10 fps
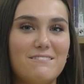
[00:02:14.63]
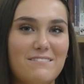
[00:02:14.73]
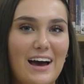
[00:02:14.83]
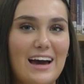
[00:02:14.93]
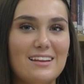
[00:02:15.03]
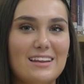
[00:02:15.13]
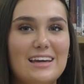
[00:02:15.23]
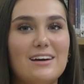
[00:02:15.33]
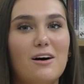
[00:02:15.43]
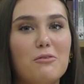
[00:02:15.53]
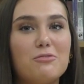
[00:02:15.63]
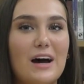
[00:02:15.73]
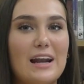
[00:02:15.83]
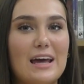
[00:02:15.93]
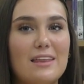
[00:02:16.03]
Finally, on
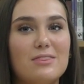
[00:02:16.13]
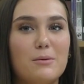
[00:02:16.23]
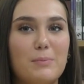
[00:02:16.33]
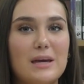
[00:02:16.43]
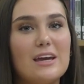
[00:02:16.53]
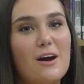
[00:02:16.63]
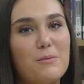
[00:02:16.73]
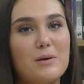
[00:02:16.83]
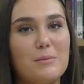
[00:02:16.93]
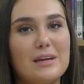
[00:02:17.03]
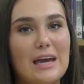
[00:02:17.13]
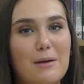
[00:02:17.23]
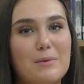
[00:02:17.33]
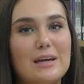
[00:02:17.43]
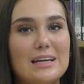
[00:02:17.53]
Friday, the big homecoming
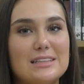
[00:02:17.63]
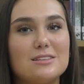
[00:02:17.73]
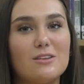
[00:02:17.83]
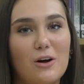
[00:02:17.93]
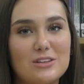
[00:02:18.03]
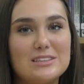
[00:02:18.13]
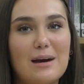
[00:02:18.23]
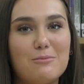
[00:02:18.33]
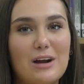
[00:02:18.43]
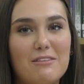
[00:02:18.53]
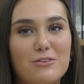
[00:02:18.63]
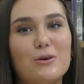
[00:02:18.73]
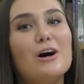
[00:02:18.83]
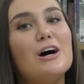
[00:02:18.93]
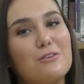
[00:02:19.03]
game against longtime rival
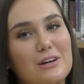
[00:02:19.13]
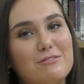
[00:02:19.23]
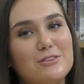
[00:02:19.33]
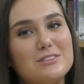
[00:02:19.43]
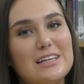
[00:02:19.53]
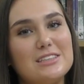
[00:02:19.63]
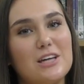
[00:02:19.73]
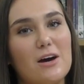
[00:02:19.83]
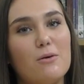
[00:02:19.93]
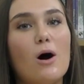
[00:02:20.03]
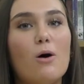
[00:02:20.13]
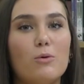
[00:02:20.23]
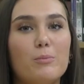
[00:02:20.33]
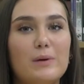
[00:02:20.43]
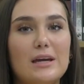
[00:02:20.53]
Greenville St. Joe
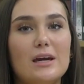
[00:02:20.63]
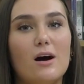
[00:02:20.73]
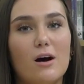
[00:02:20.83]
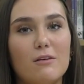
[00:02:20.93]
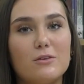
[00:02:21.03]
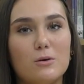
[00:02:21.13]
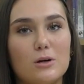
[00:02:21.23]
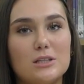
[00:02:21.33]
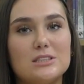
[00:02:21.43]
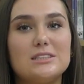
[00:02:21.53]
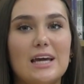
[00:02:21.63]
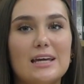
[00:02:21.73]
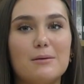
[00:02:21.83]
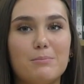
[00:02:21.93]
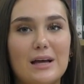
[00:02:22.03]
will be, of course,
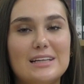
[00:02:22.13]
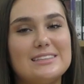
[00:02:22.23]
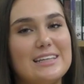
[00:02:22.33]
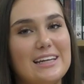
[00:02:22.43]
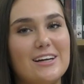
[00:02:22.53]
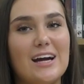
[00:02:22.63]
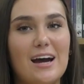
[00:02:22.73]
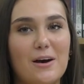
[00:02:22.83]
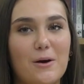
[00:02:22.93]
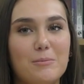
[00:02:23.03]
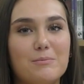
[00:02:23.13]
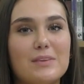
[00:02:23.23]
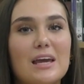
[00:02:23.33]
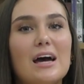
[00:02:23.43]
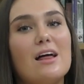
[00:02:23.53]
taking place here at home.
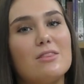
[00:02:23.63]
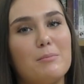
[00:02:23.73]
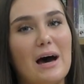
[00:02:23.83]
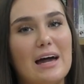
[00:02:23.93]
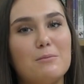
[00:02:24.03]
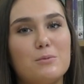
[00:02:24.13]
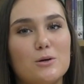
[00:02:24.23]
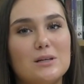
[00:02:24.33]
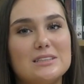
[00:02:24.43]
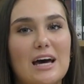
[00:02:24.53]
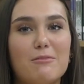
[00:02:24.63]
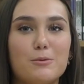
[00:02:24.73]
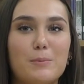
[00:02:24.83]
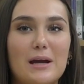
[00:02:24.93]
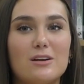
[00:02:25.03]
The Mighty Bruins have
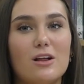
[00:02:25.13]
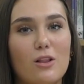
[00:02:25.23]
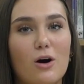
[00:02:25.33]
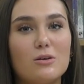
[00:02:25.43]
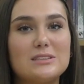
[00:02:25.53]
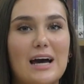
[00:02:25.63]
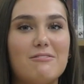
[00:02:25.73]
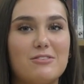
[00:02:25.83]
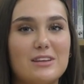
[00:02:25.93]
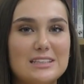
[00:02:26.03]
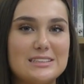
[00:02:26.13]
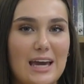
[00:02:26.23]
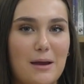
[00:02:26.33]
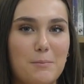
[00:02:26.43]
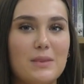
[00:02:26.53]
prepared a long time for this
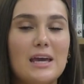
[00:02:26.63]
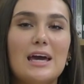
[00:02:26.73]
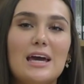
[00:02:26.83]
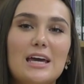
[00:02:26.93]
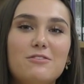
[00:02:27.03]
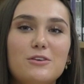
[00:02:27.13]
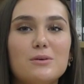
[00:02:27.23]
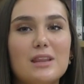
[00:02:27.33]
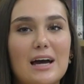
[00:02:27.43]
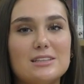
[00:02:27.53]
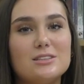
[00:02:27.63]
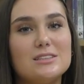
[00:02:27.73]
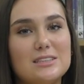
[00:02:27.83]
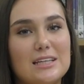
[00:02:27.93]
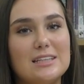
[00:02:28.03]
game. If you would like to
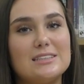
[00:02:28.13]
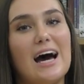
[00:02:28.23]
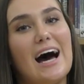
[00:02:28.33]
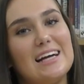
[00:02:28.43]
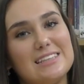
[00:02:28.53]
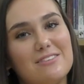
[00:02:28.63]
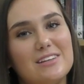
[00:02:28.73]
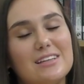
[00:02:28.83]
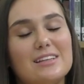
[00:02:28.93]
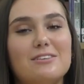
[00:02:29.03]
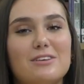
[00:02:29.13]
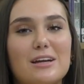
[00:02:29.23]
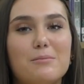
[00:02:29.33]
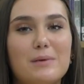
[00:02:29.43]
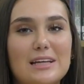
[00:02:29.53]
attend, I definitely
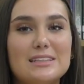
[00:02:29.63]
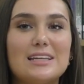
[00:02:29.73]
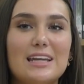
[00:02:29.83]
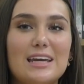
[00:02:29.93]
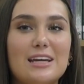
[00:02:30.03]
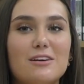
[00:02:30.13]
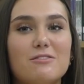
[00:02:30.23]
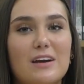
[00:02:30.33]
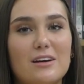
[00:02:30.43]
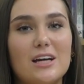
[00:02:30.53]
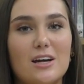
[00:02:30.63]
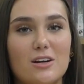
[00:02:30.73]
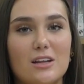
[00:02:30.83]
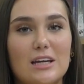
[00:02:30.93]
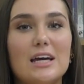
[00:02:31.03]
recommend getting here very
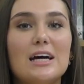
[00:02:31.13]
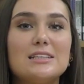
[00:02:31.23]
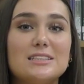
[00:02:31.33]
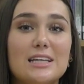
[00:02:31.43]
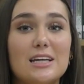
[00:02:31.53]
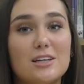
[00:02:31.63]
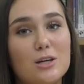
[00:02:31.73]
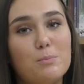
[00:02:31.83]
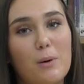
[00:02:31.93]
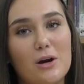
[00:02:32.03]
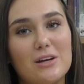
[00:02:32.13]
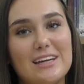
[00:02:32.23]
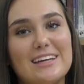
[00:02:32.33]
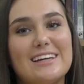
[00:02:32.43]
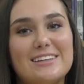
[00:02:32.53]
early to get good
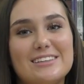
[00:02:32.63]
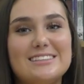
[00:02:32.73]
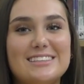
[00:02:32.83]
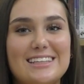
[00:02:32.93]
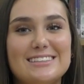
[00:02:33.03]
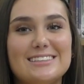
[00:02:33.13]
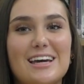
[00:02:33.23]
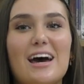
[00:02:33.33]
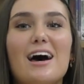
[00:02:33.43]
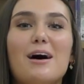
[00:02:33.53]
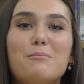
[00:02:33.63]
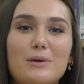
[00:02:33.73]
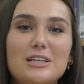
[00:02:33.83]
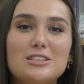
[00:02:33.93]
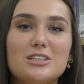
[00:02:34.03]
parking and good seats.
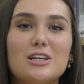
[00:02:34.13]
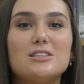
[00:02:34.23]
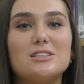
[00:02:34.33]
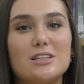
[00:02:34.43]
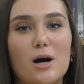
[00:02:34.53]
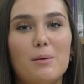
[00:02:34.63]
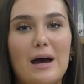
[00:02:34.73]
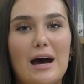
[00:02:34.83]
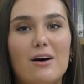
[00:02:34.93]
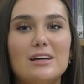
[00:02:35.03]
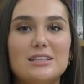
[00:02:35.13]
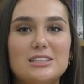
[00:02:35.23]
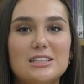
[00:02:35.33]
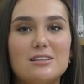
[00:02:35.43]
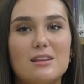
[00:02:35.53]
Be sure to come out and
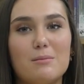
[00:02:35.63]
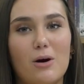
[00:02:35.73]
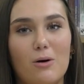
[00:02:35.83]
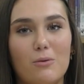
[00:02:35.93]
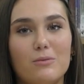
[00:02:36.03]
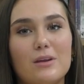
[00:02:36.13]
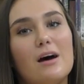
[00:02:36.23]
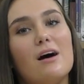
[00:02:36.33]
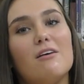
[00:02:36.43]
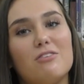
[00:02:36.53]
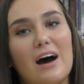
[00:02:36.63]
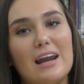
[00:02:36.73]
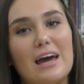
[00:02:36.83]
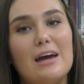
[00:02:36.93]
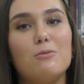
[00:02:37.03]
cheer them on.
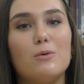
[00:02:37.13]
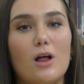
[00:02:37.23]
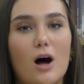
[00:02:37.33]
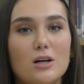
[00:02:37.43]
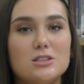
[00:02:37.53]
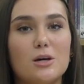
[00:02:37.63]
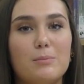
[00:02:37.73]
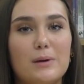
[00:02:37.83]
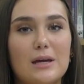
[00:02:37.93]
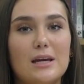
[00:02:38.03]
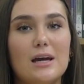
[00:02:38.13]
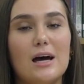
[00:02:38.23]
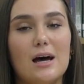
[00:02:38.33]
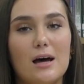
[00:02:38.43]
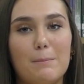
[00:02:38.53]
Friday will also be
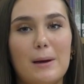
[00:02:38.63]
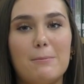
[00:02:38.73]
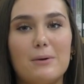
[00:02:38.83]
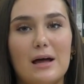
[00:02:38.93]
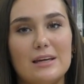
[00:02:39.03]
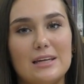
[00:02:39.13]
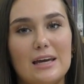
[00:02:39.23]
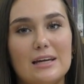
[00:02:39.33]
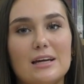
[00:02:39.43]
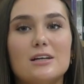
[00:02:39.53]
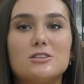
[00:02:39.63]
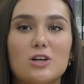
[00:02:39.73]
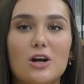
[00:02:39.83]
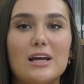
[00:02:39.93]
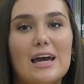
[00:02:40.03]
a pep rally day
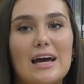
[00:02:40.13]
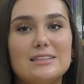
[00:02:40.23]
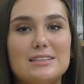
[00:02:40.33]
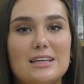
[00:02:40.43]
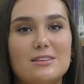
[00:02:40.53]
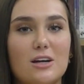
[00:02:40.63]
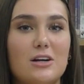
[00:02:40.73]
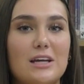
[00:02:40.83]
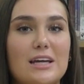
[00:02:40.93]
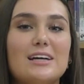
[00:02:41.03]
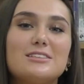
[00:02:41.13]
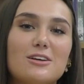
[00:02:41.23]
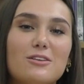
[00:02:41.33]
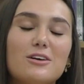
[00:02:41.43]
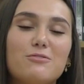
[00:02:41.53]
starting at 10:30,
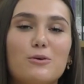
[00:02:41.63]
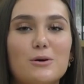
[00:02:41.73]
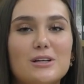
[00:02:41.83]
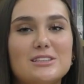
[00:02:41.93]
so look forward